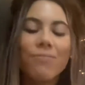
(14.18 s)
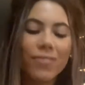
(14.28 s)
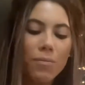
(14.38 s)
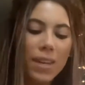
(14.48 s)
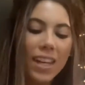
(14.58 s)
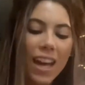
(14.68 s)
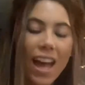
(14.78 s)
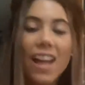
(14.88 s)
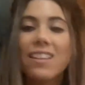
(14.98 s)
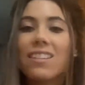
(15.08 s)

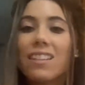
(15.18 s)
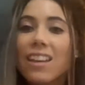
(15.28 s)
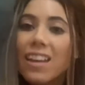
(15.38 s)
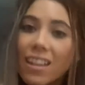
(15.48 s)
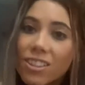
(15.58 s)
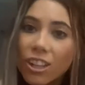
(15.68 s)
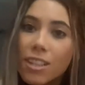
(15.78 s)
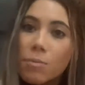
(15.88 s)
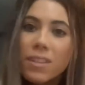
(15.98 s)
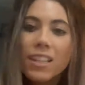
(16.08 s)
because it's
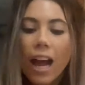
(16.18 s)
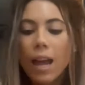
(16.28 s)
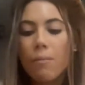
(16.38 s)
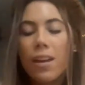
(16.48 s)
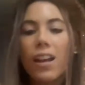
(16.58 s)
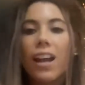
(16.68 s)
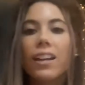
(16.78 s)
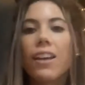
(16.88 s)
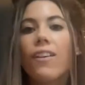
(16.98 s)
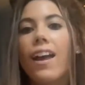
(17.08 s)
Christmas time, and I
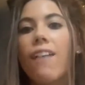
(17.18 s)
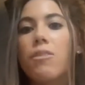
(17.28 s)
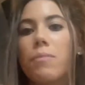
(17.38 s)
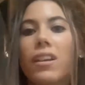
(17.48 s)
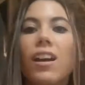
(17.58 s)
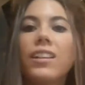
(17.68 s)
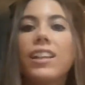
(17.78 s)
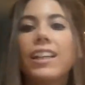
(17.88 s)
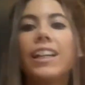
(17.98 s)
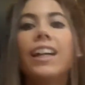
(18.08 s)
know I haven't been on
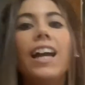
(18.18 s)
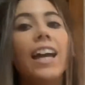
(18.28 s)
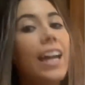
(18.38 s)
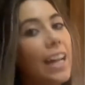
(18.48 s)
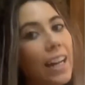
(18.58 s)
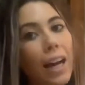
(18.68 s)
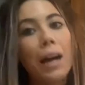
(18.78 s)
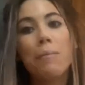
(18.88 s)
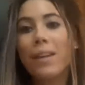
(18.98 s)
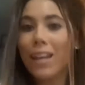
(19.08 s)
here in a
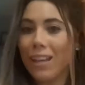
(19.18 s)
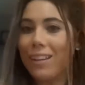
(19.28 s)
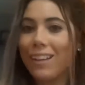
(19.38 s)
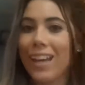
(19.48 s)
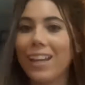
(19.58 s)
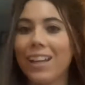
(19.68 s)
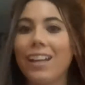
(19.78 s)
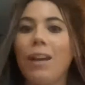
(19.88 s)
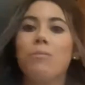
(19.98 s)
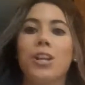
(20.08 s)
hot minute, and
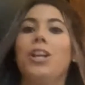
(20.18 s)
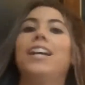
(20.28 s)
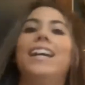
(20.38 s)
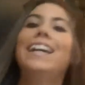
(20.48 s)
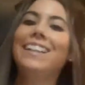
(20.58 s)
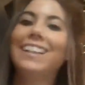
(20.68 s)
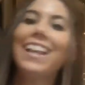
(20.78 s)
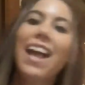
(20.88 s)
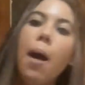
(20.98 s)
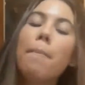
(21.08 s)
I'm sorry.
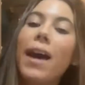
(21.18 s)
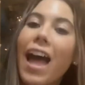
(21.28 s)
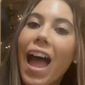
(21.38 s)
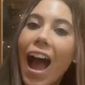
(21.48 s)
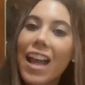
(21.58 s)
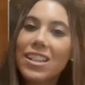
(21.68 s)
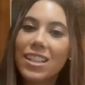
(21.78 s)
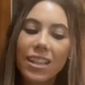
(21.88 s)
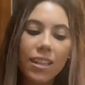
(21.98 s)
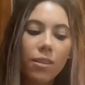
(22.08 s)
But I
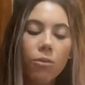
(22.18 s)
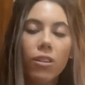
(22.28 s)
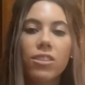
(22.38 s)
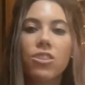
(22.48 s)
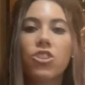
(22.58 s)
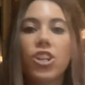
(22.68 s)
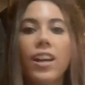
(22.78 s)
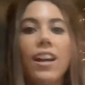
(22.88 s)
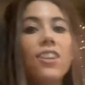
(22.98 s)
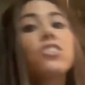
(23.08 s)
did want to
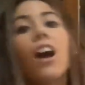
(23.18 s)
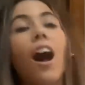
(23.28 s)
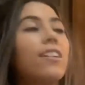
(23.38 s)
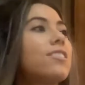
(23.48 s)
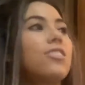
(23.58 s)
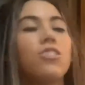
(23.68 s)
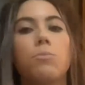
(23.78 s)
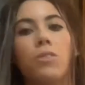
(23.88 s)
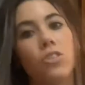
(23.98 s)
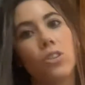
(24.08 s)
share, it's honestly just
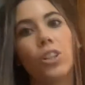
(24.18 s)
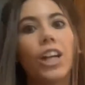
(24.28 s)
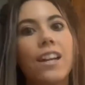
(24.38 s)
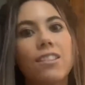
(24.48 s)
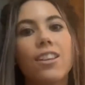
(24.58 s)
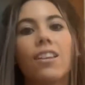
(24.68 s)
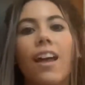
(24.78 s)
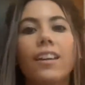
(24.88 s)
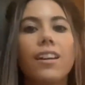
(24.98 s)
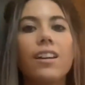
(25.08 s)
been so crazy.
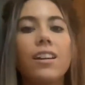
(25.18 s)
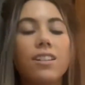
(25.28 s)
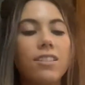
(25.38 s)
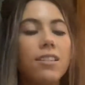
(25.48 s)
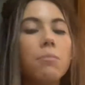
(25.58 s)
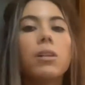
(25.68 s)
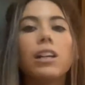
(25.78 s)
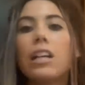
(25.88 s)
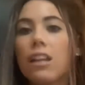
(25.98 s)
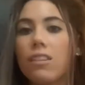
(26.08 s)
Like,
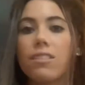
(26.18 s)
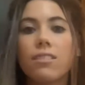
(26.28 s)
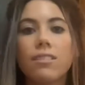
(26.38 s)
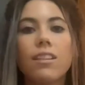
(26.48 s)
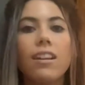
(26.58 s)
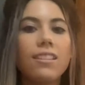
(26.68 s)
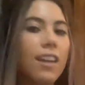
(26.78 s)
December is, and it's,